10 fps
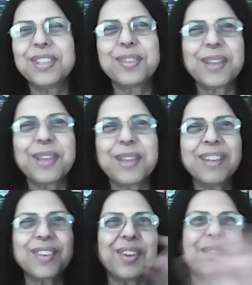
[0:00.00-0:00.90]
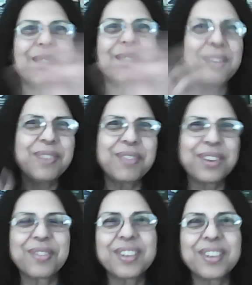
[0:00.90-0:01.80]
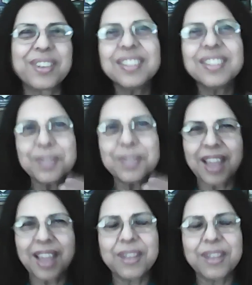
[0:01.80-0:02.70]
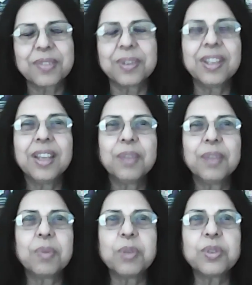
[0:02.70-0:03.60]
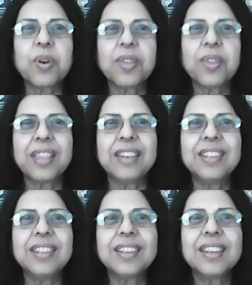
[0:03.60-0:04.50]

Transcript: So I picked all my favorite versions, which I felt were most authentic.